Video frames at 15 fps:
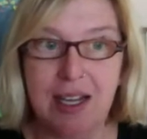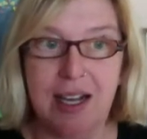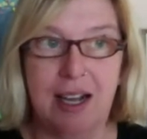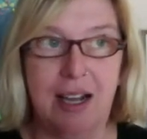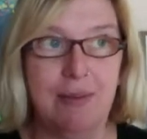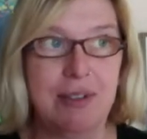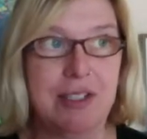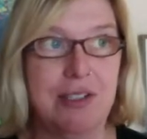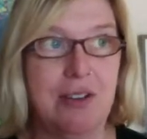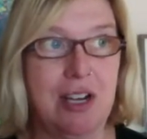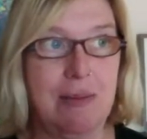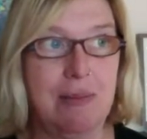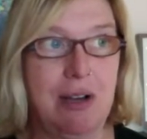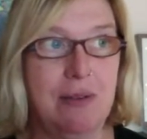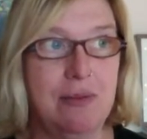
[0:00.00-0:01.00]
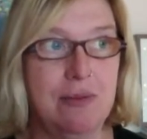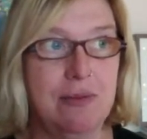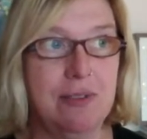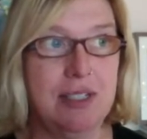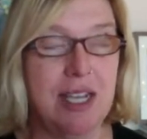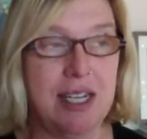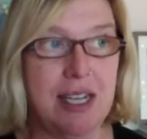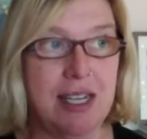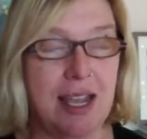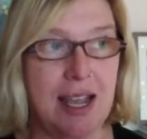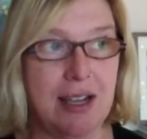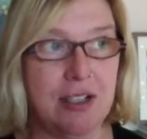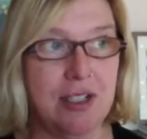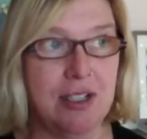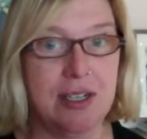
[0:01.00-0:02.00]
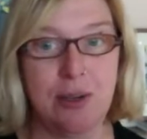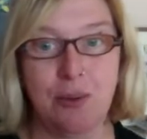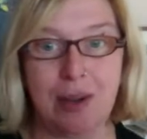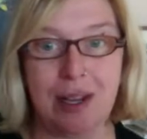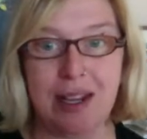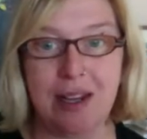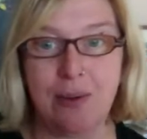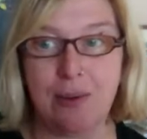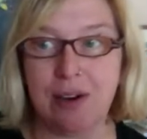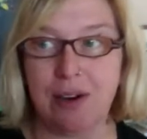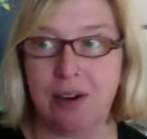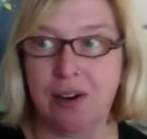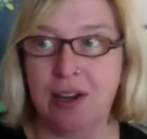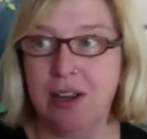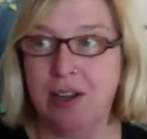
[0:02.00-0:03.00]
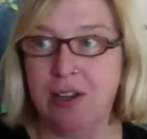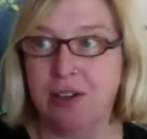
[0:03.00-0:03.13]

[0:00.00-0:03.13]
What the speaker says: It's not about taking action in a way where,